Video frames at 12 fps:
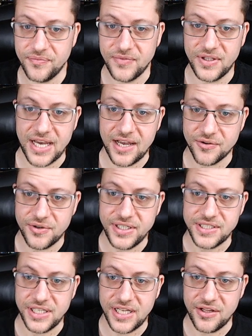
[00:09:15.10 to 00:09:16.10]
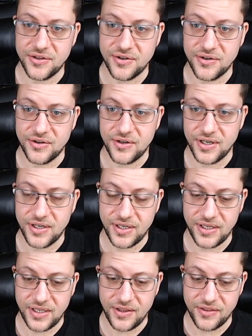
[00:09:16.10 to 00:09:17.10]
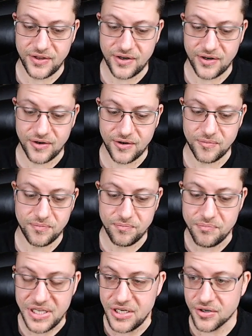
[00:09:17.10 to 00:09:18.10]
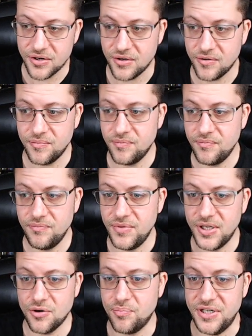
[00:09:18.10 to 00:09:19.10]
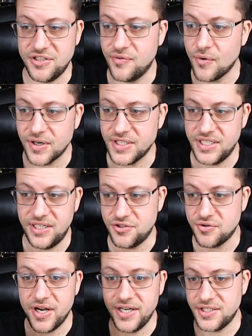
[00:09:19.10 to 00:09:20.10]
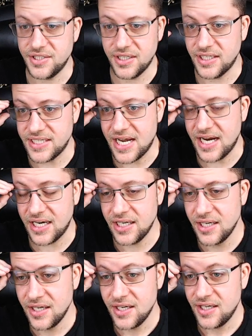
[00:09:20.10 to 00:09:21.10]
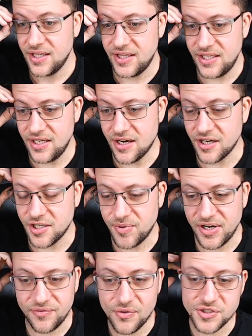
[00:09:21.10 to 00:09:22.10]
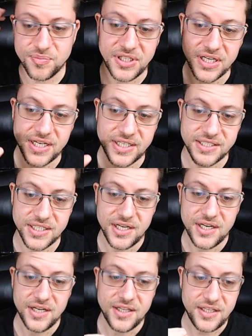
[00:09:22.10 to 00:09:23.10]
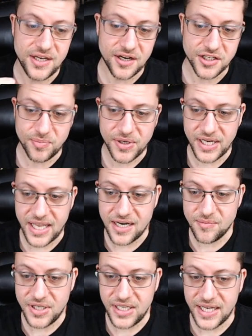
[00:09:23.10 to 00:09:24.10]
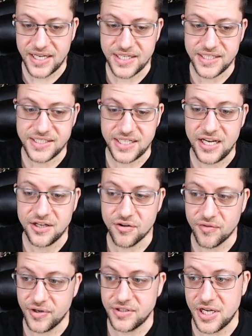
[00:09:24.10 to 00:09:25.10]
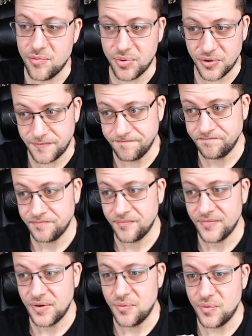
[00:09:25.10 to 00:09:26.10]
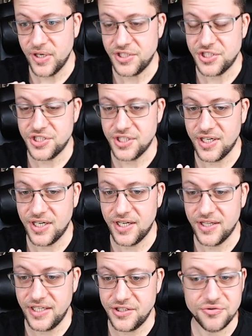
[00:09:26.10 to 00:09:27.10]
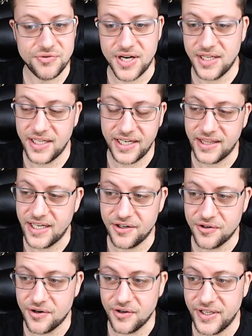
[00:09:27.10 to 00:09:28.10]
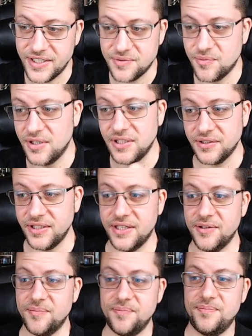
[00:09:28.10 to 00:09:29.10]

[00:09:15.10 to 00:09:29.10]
gathering together their meager pitchforks and trying to attack the occupying force, because the occupying enemy has taken over their temple, which they do not like that at all. And that's where literally the